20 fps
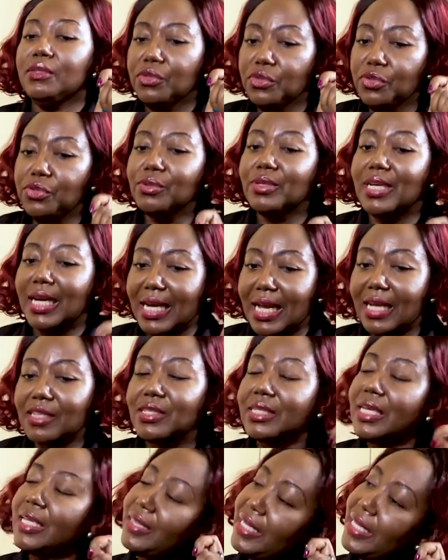you can
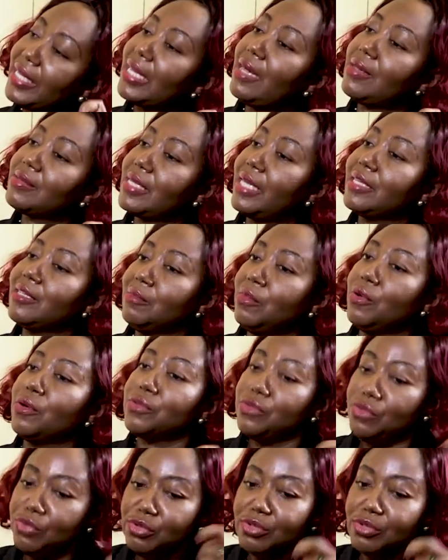actually think outside the box.